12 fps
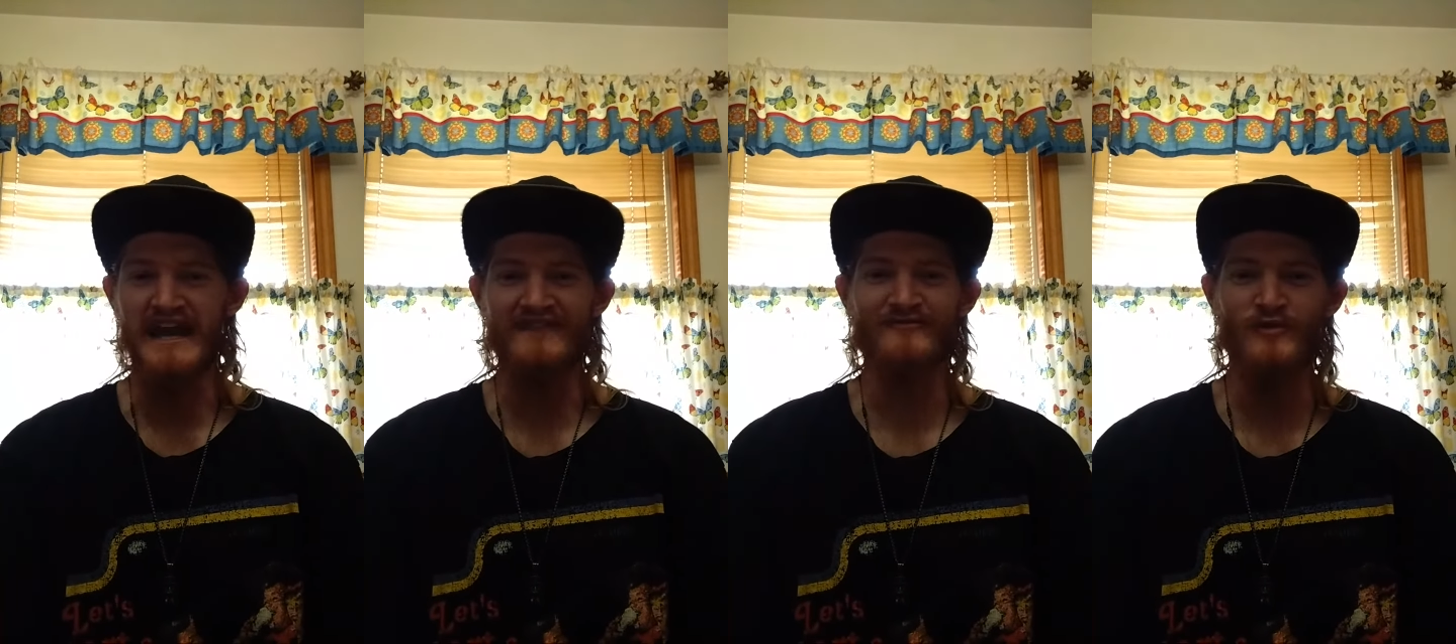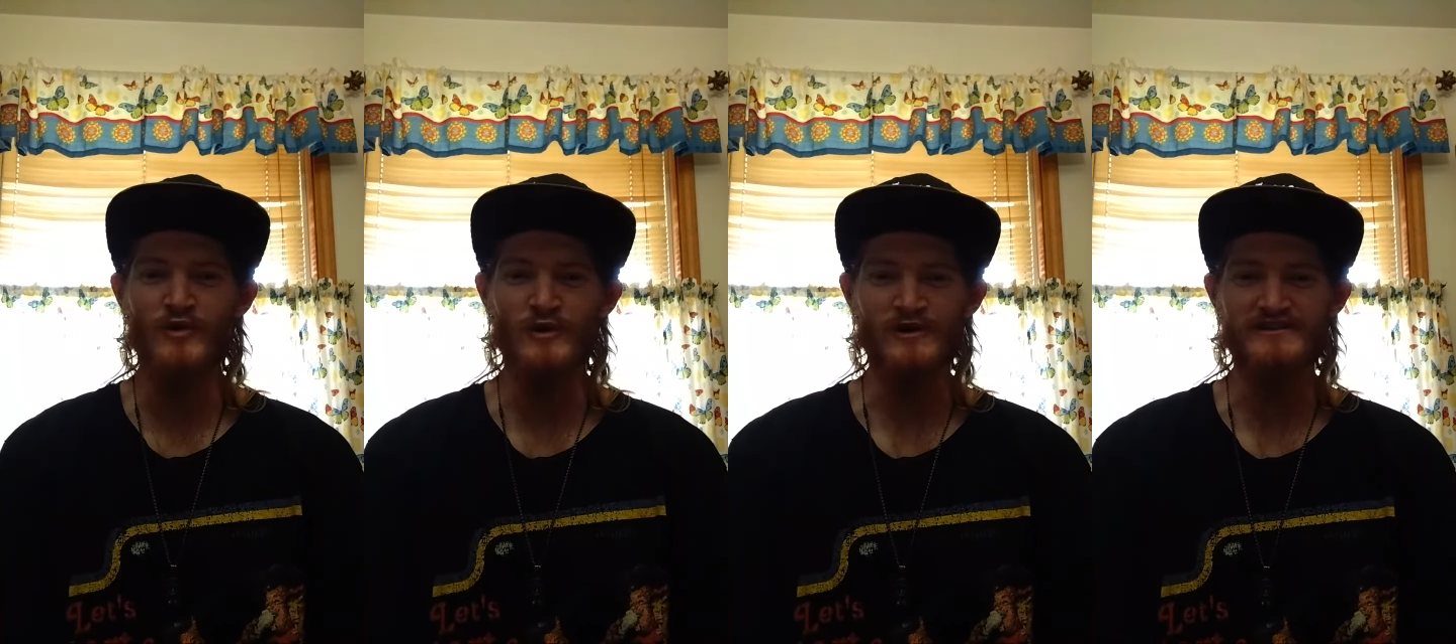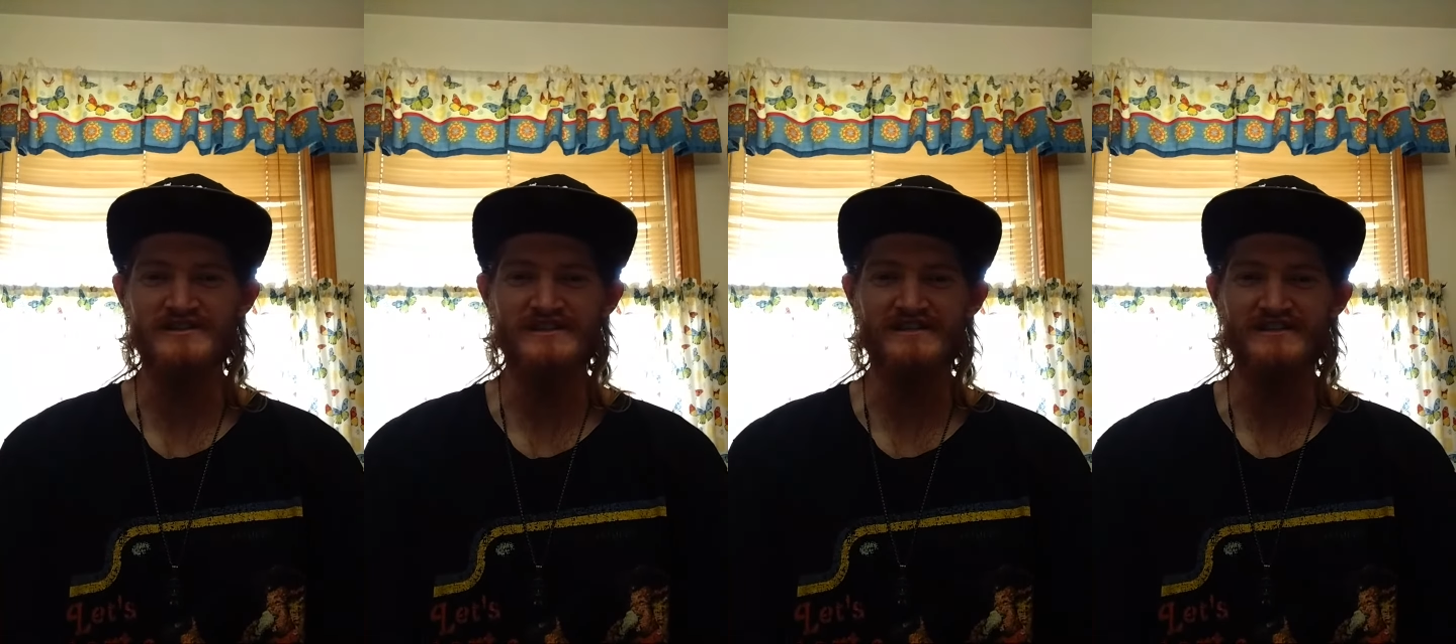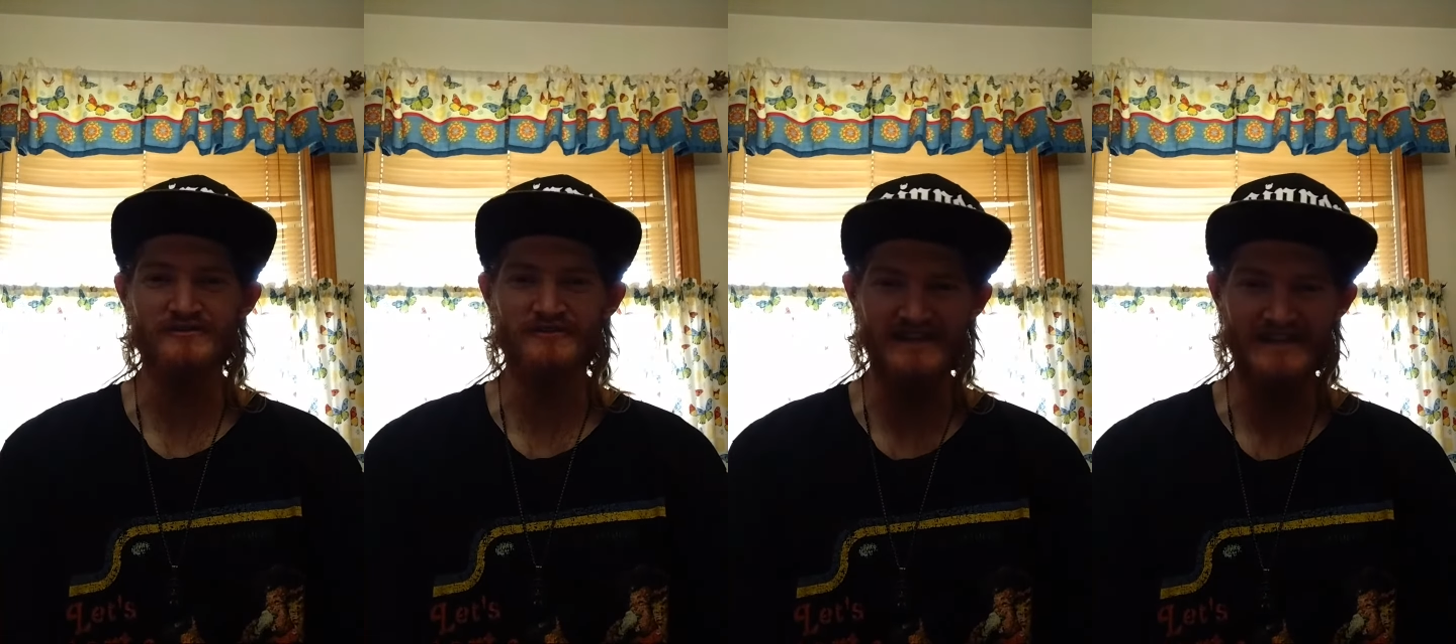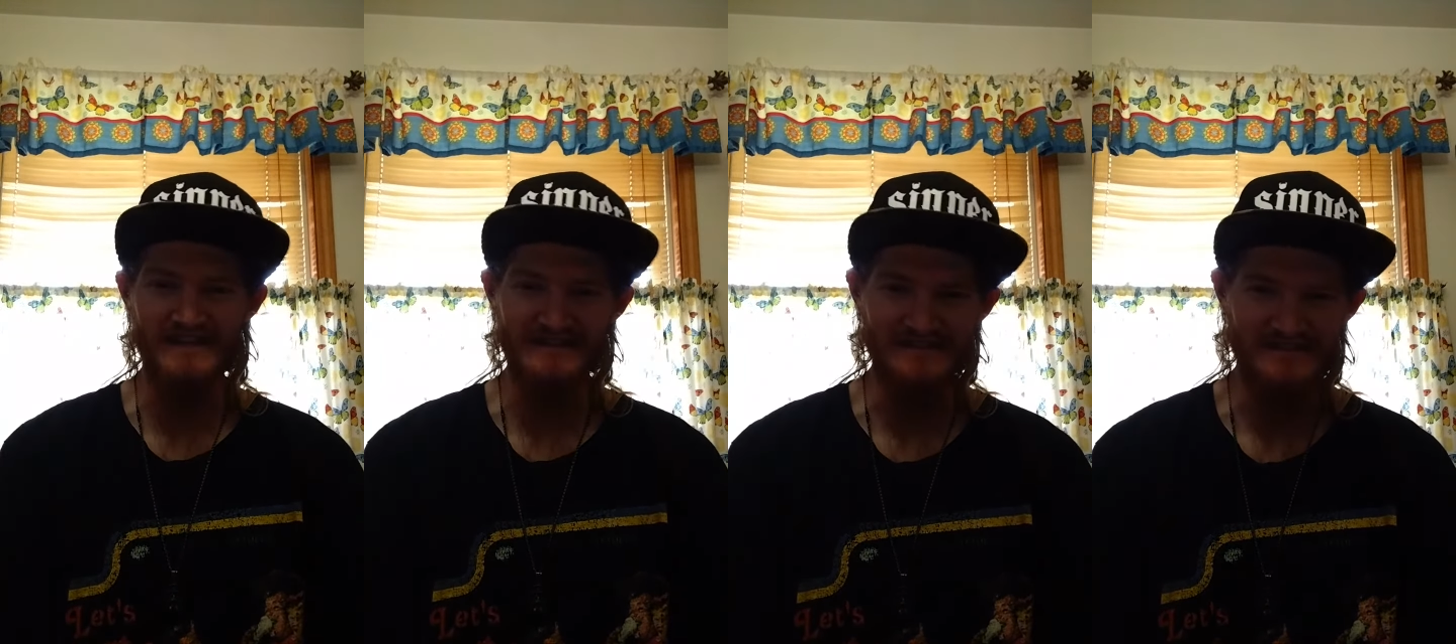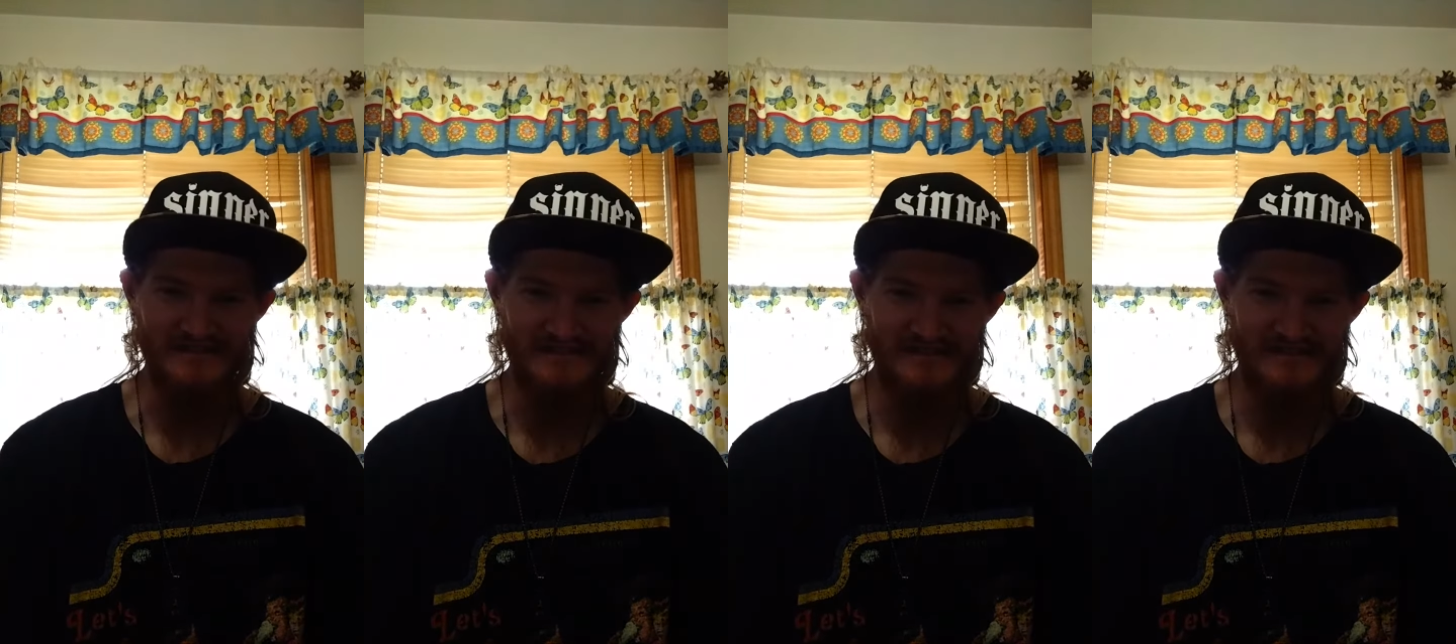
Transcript: have wars and do things.